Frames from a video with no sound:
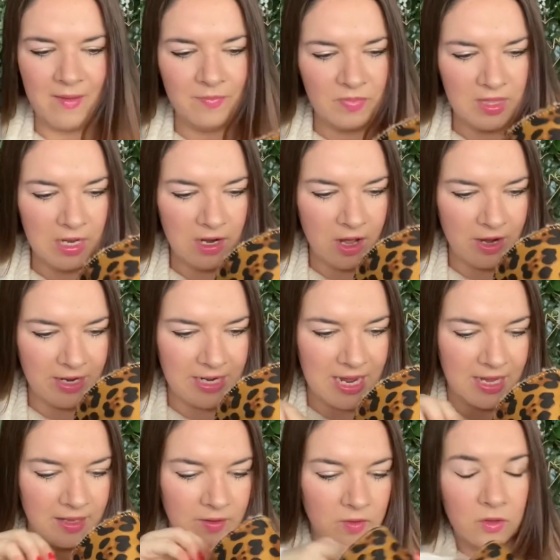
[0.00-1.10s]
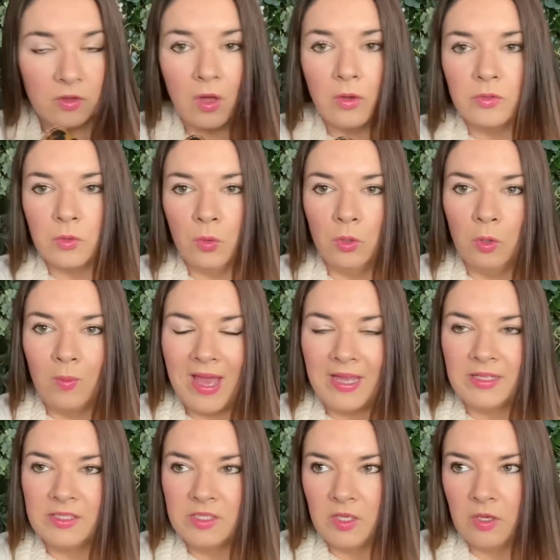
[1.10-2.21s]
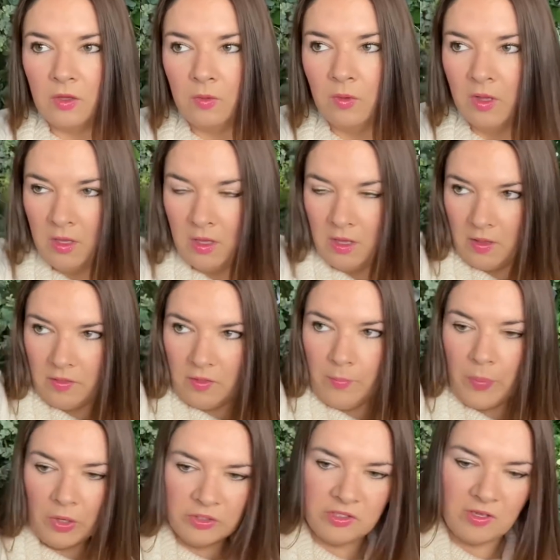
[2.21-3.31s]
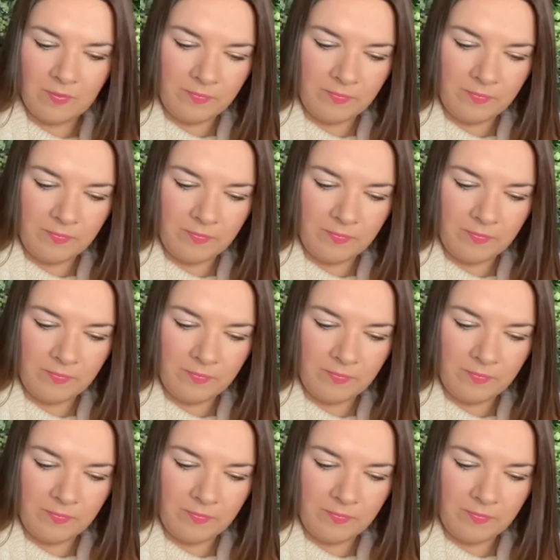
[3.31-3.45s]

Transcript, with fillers: The lining goes all the way to the bottom.